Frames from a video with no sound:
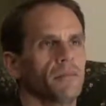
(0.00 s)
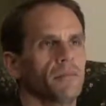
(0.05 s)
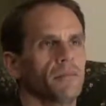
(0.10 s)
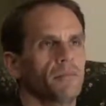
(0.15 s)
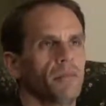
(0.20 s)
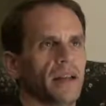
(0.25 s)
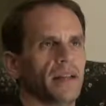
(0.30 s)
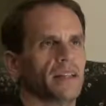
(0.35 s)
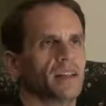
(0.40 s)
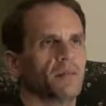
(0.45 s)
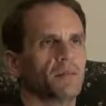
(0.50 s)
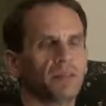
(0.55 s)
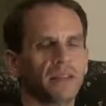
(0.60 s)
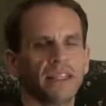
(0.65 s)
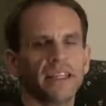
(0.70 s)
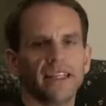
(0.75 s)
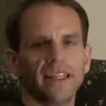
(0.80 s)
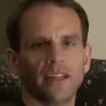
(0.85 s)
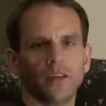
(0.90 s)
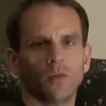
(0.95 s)
been
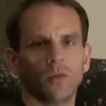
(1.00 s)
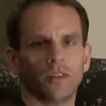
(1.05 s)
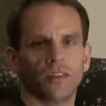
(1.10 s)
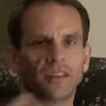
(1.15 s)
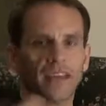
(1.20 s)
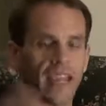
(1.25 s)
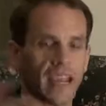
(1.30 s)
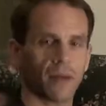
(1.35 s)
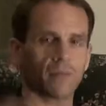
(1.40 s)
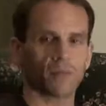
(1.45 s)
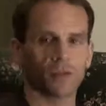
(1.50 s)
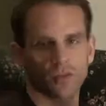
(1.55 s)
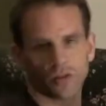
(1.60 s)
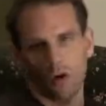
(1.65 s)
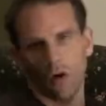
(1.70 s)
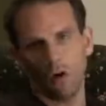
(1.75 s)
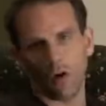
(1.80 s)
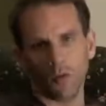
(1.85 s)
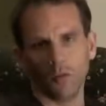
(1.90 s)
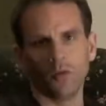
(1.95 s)
completed with cameras
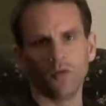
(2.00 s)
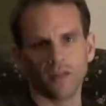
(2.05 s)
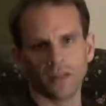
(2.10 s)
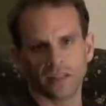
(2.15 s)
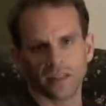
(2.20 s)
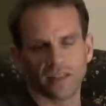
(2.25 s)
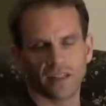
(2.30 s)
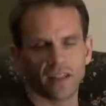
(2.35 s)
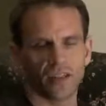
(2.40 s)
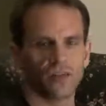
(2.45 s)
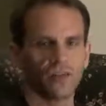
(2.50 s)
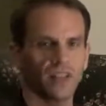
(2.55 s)
all moving to digital,